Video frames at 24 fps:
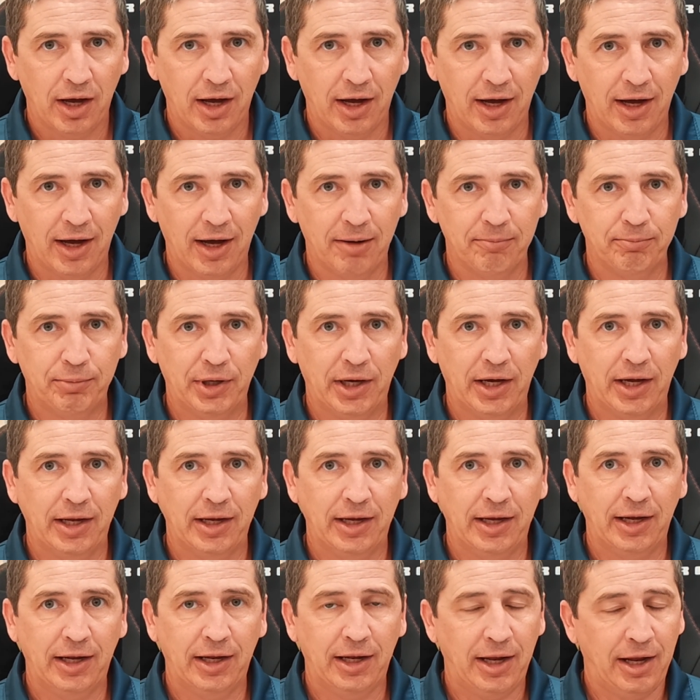
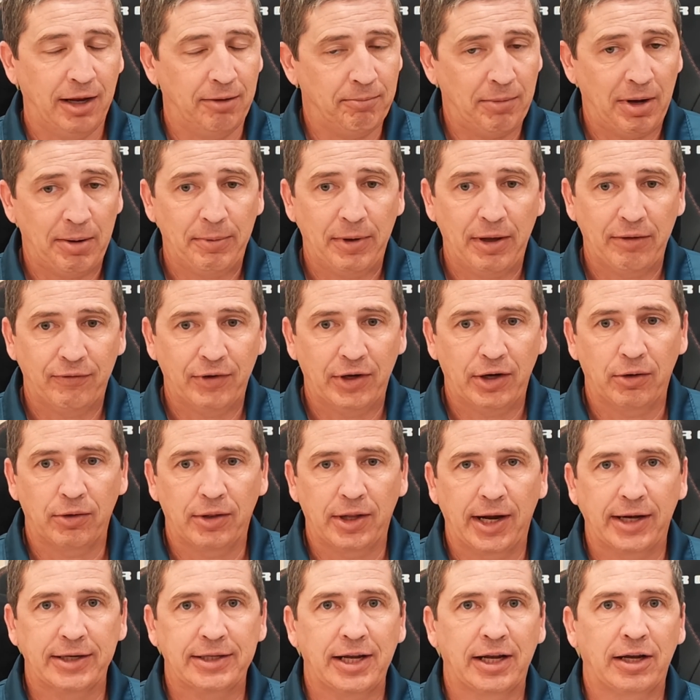It may be a video
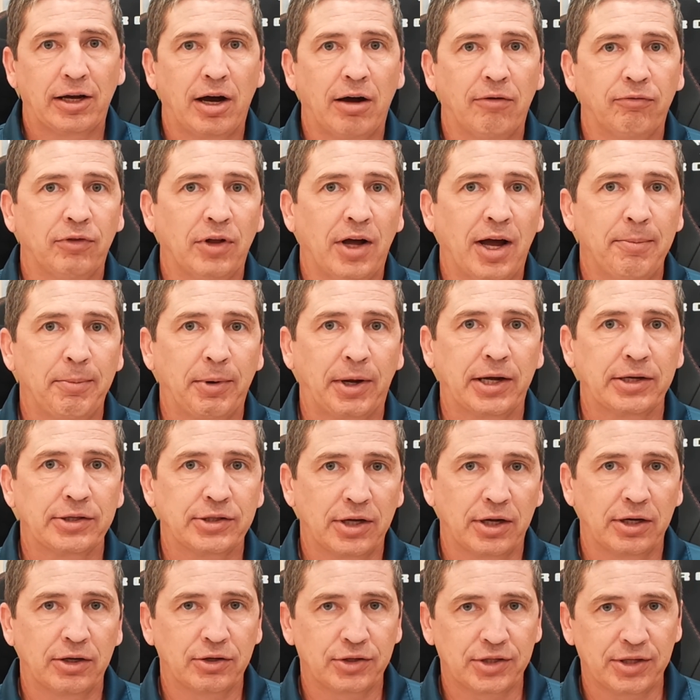that I take offline because
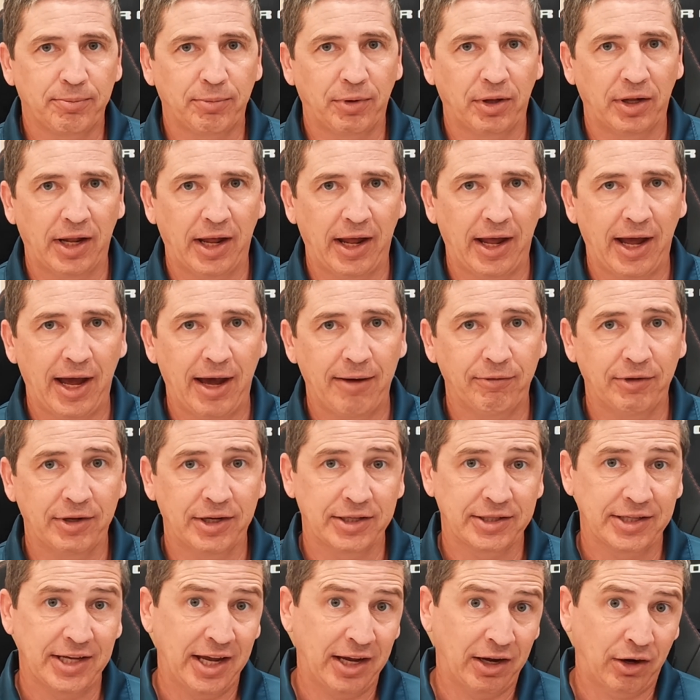there's something that I have that
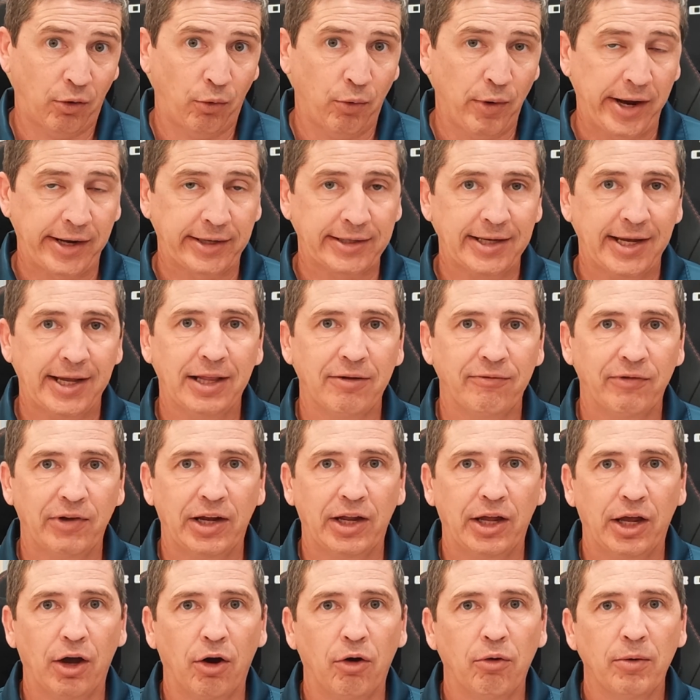is incorrect in the
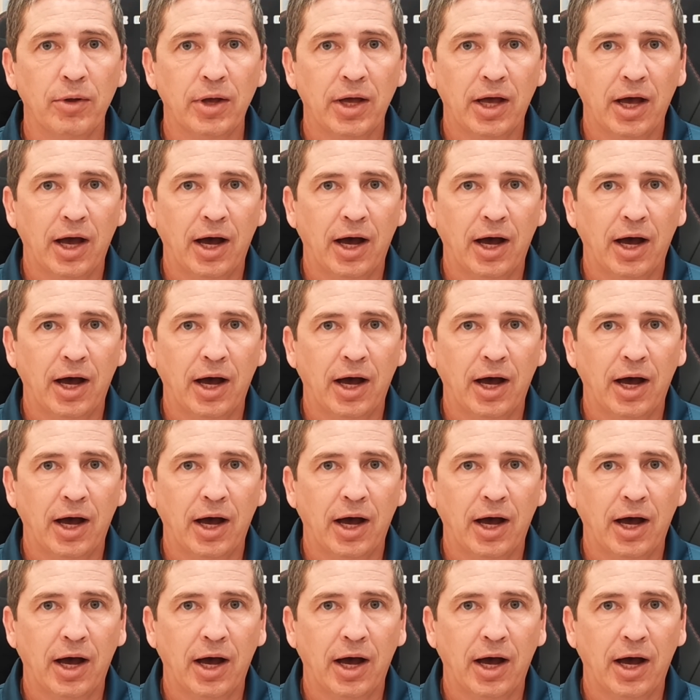video.